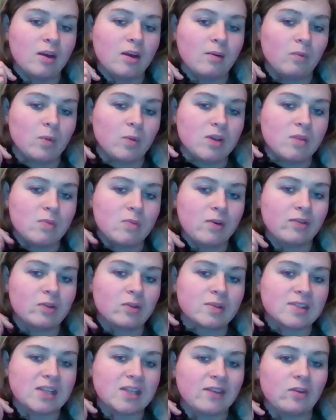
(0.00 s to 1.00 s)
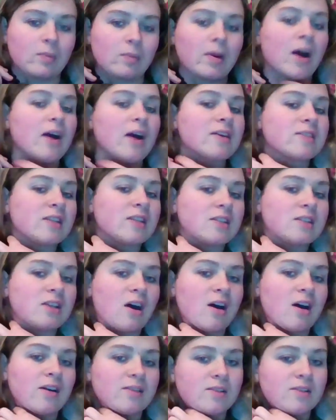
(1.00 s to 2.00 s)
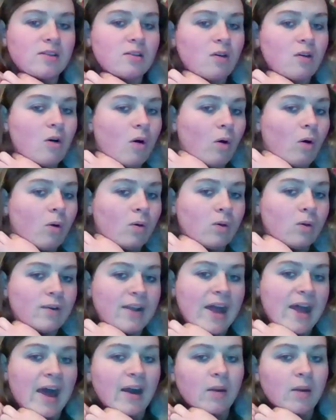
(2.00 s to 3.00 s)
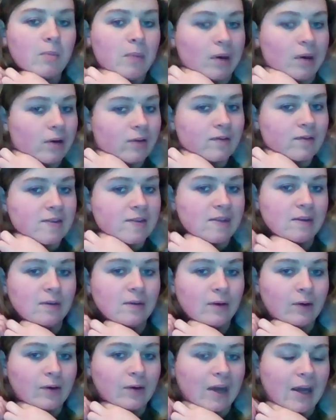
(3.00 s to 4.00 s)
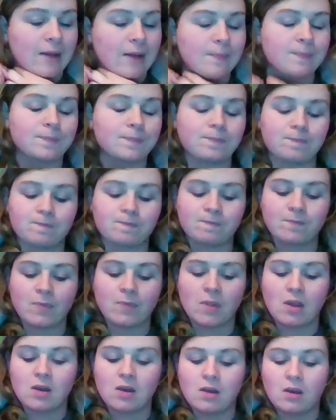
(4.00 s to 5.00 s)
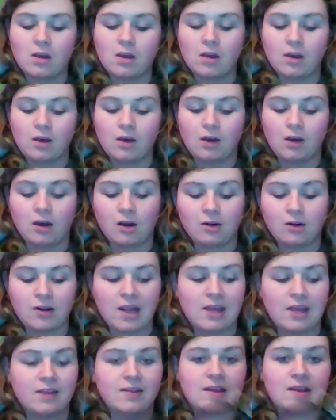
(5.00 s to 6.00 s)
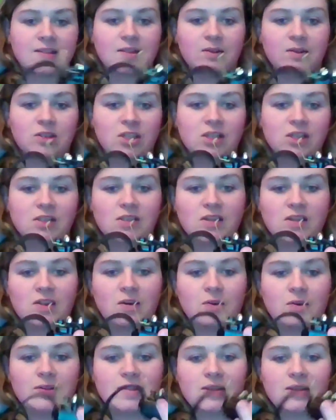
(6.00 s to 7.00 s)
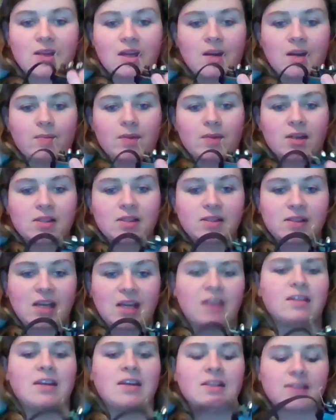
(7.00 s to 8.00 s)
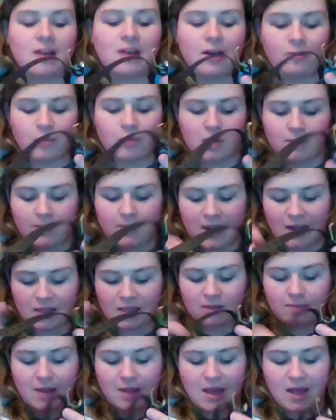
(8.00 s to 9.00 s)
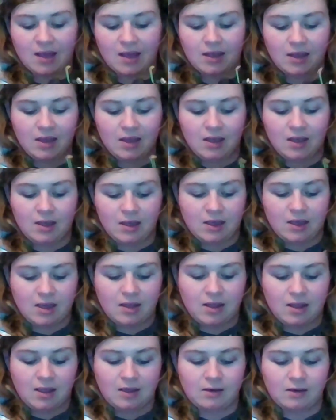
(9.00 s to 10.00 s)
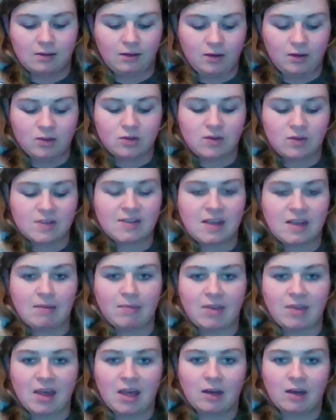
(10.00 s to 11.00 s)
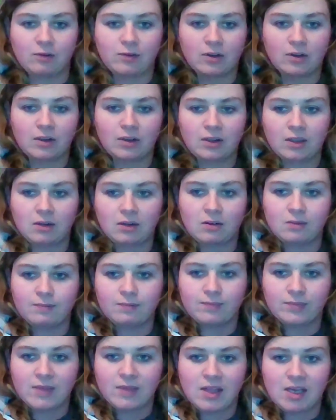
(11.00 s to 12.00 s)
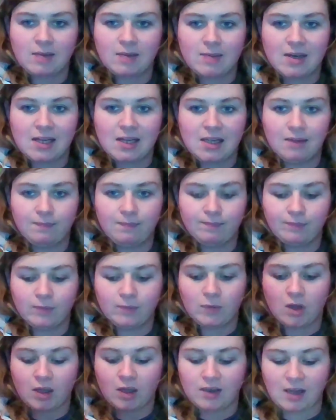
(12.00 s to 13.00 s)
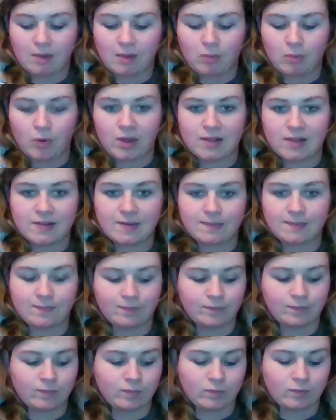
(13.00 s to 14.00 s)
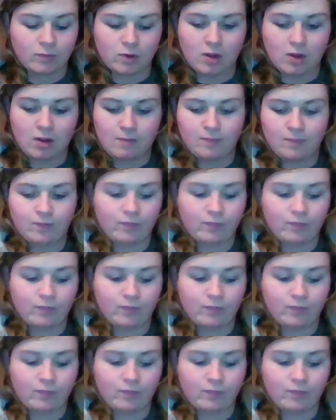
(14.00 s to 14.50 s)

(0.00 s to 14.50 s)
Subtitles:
when you move the receiver box, the dog's whole neck moves. Okay? All right, that's how you change it to those. And I'm going to take these off, put them back in the bag, and then do the same thing for the little itty bitty contact points. All right,